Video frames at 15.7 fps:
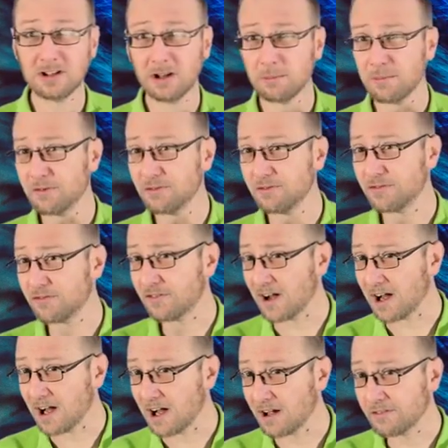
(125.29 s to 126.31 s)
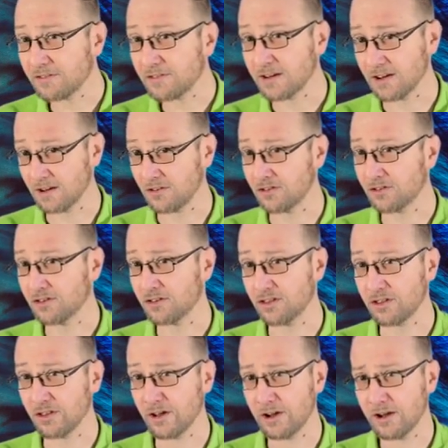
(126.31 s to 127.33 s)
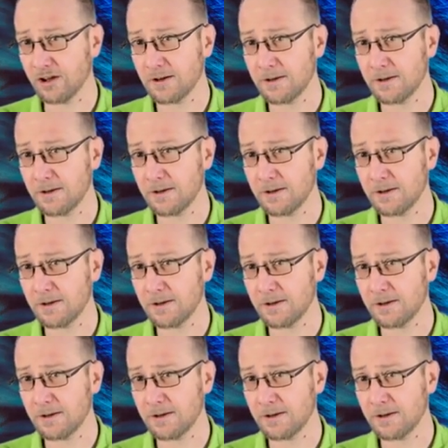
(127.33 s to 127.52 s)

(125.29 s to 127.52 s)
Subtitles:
number 5 is the